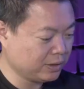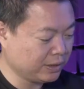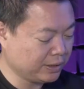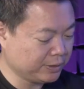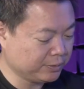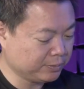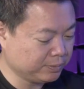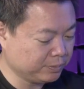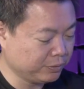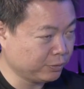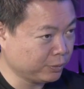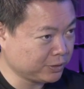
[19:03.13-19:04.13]
um,
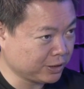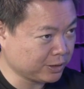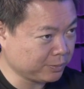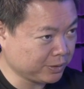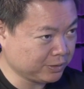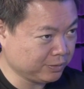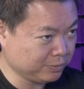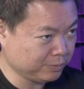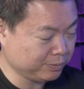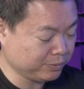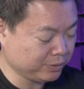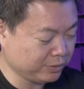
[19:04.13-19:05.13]
before we talk about the,
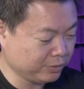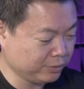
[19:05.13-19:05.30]
the,